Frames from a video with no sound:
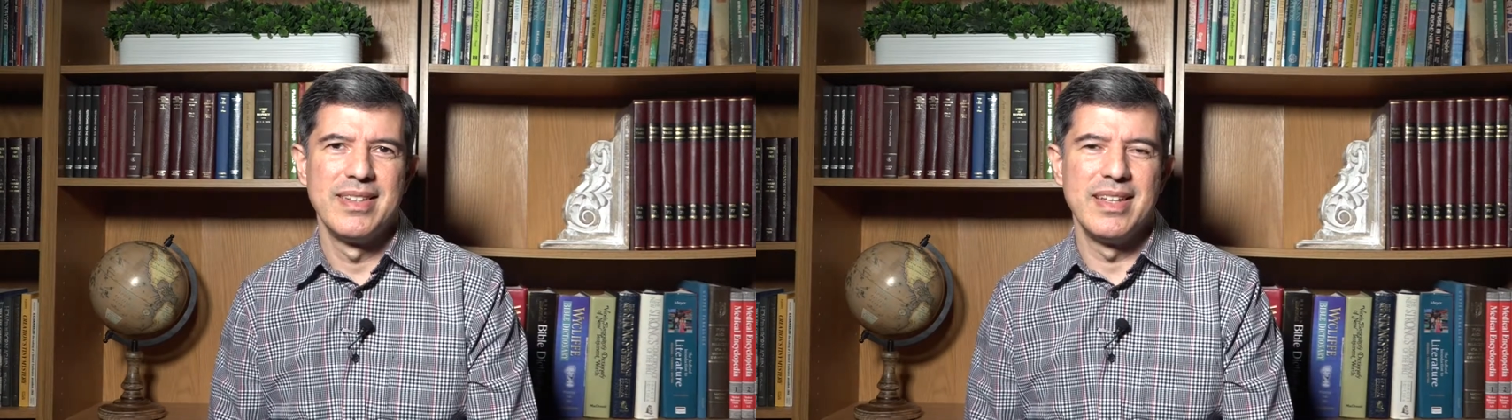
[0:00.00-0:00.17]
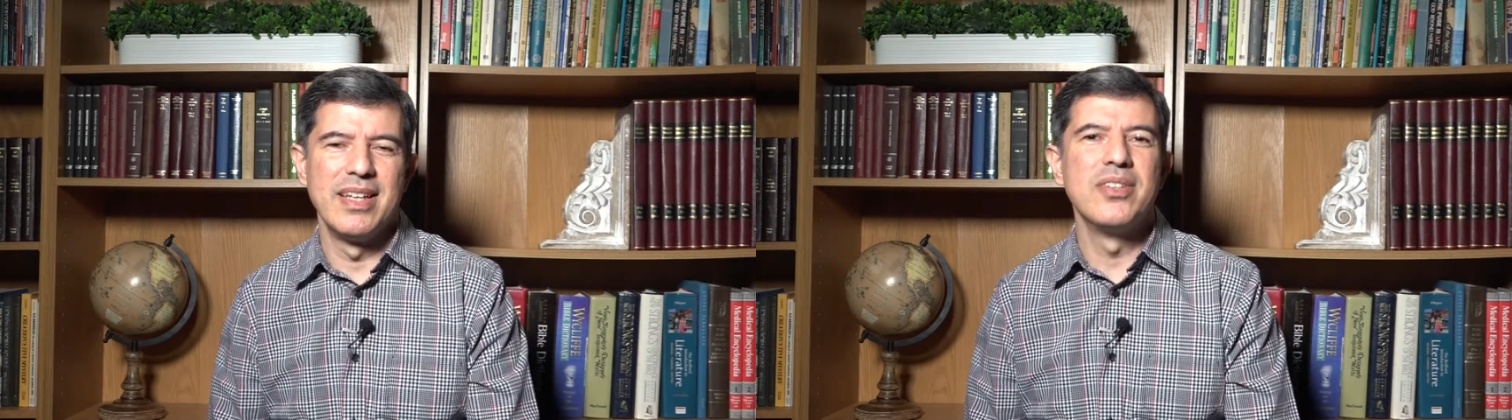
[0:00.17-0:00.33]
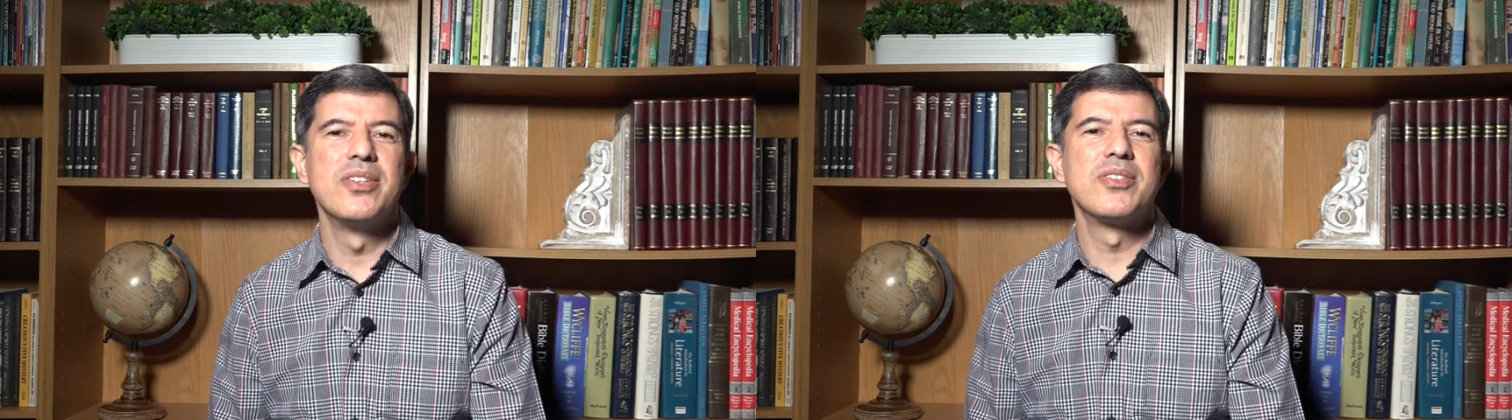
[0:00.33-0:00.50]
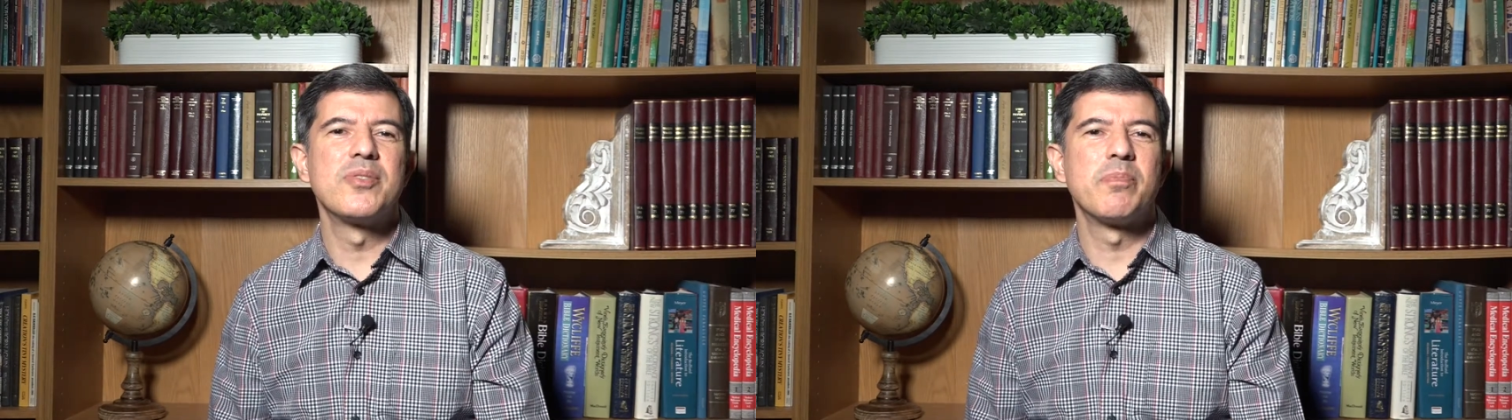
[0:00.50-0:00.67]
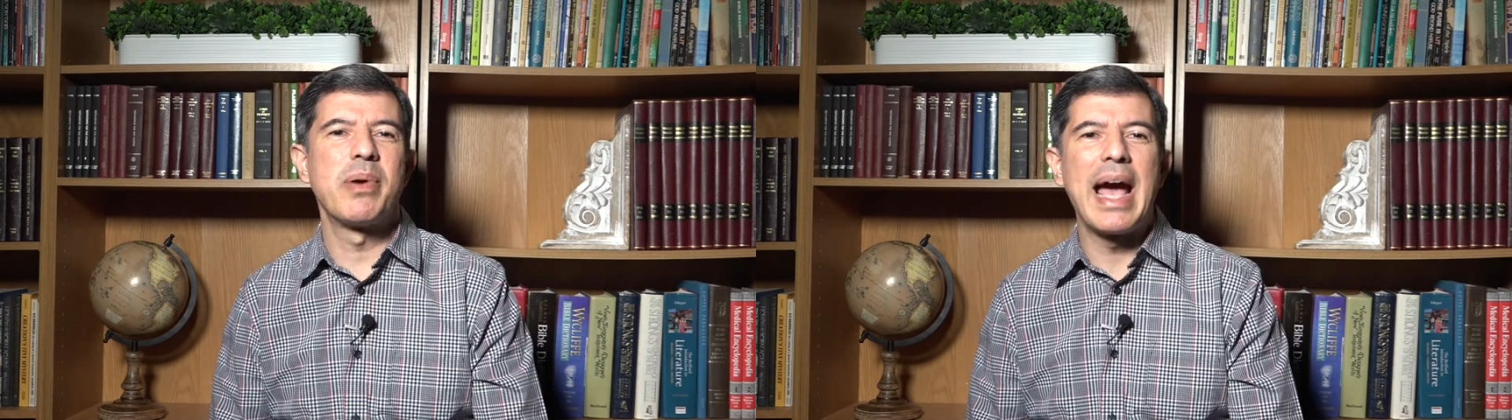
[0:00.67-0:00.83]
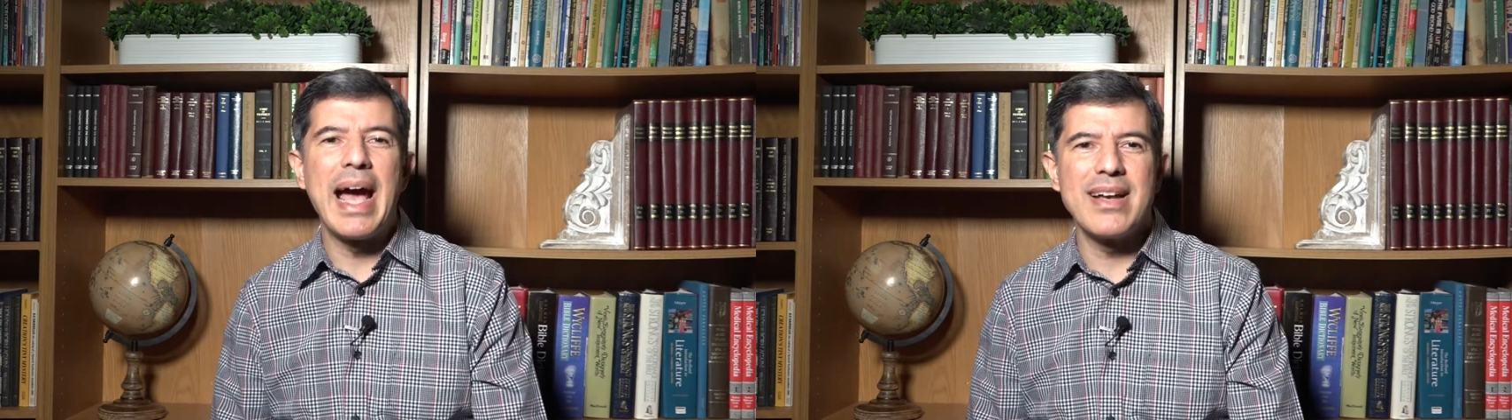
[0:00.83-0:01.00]
In this
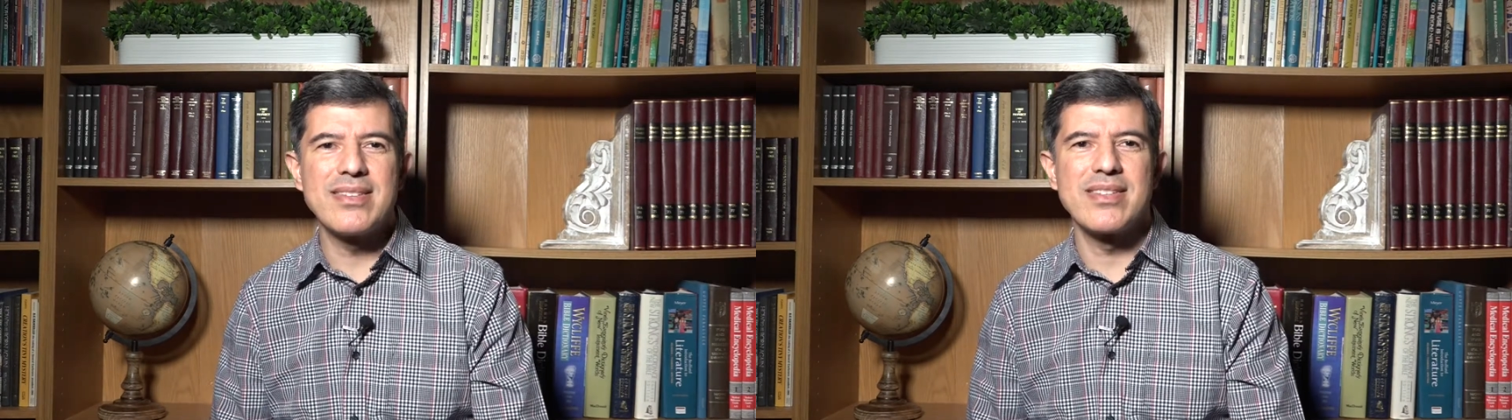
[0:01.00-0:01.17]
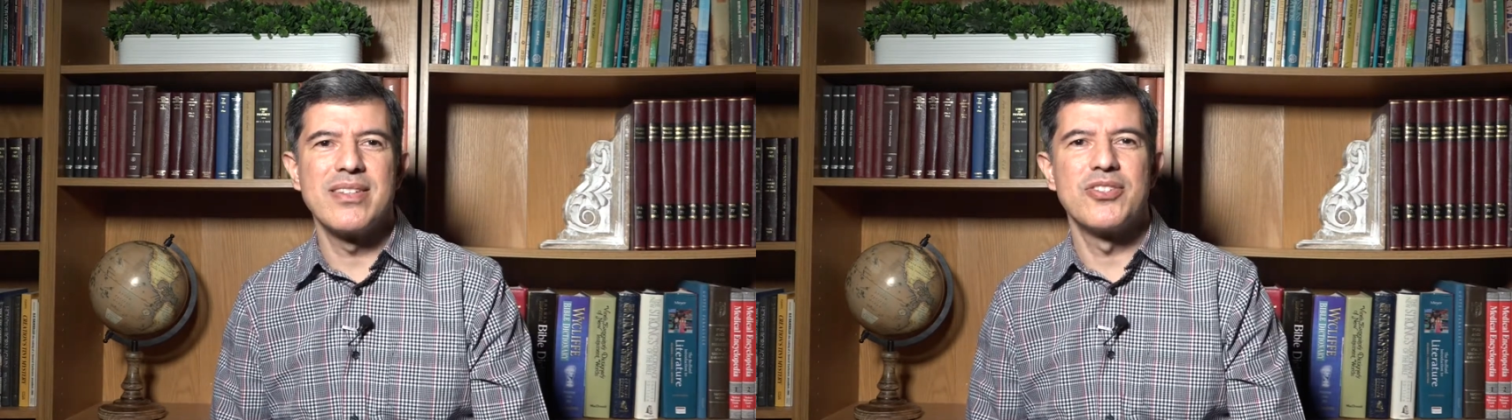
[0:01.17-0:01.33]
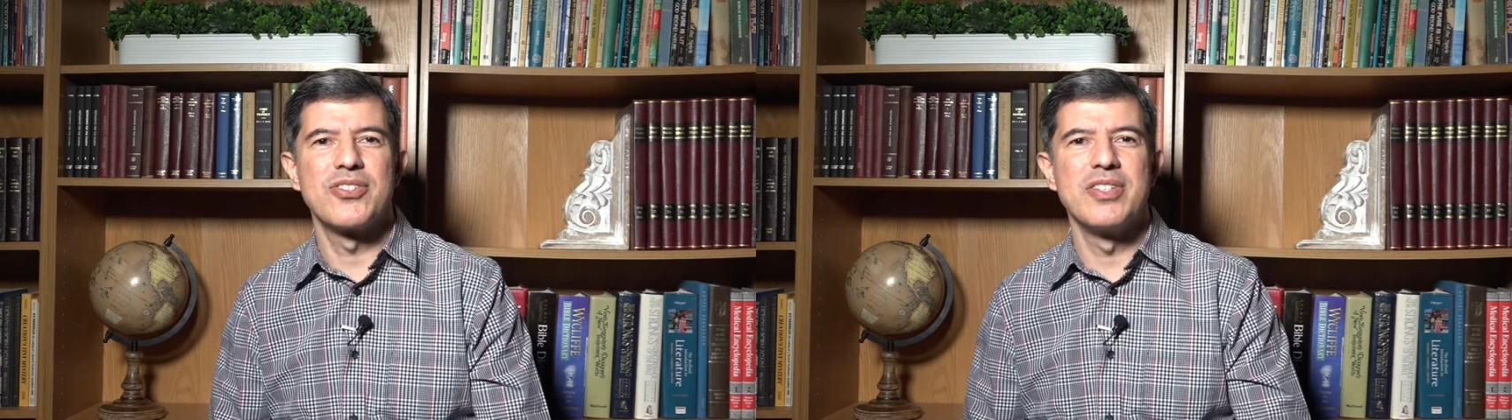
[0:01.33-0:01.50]
passage,